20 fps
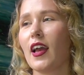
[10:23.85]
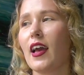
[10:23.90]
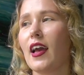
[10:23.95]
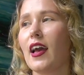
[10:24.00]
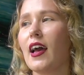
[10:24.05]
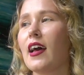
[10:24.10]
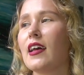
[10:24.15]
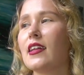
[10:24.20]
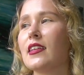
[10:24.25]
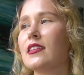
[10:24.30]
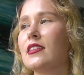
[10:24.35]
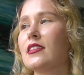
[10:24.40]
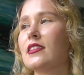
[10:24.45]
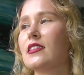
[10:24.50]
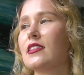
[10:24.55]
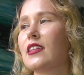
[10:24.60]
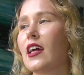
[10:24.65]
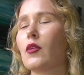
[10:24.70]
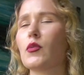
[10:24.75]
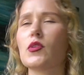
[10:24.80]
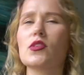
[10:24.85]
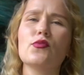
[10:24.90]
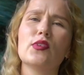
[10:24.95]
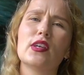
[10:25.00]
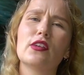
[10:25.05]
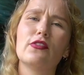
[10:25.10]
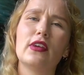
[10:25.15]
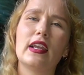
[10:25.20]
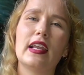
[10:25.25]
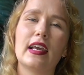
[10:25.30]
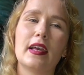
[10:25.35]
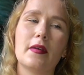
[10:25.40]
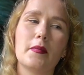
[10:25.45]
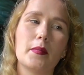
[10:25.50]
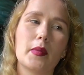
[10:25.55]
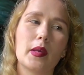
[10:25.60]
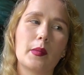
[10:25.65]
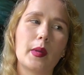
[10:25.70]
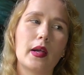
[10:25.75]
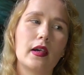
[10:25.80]
And I wasn't really feeling it.
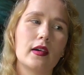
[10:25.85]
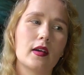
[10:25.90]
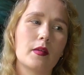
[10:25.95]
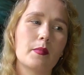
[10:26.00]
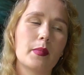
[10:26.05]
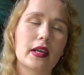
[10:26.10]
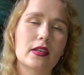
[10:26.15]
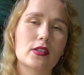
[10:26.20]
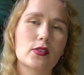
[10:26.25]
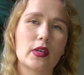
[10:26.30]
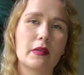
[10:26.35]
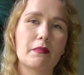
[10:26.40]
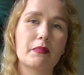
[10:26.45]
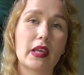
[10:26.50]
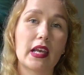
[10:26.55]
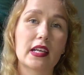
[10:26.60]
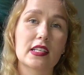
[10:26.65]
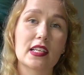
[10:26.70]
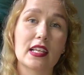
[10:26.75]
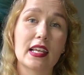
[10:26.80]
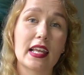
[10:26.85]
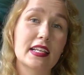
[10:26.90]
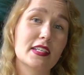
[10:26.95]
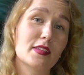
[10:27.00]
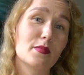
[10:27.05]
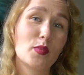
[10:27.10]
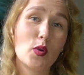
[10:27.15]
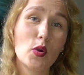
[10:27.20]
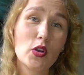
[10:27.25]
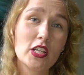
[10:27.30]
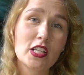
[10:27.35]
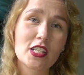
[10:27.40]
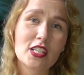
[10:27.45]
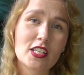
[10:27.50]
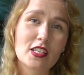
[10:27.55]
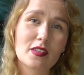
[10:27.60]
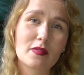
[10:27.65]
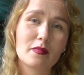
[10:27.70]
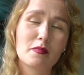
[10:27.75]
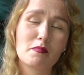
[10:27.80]
Maybe I'll come back to it at a later
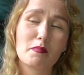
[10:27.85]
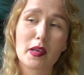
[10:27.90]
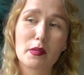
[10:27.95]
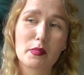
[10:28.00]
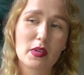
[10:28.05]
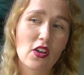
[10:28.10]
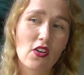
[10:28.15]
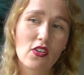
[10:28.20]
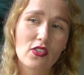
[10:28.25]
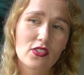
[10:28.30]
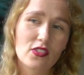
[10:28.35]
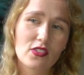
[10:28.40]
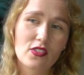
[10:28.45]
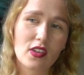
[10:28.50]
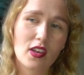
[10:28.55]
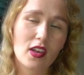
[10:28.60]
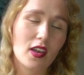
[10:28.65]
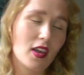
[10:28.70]
point, maybe not.